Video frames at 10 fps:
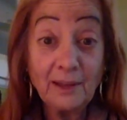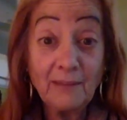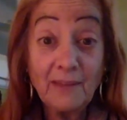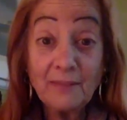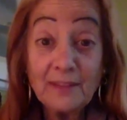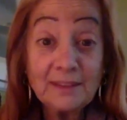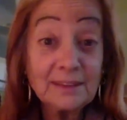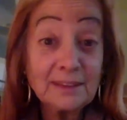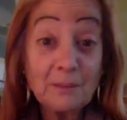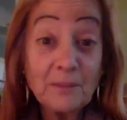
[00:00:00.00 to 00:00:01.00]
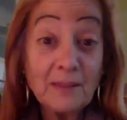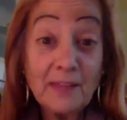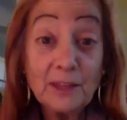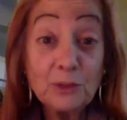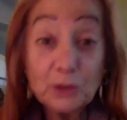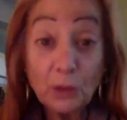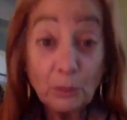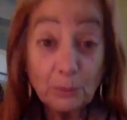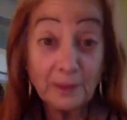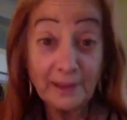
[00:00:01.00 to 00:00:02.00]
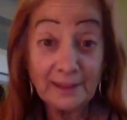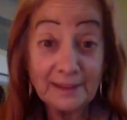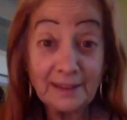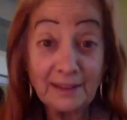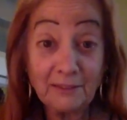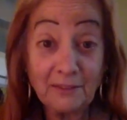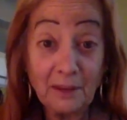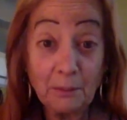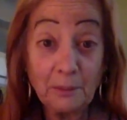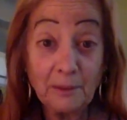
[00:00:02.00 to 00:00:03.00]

that this is something that you don't plan to give up,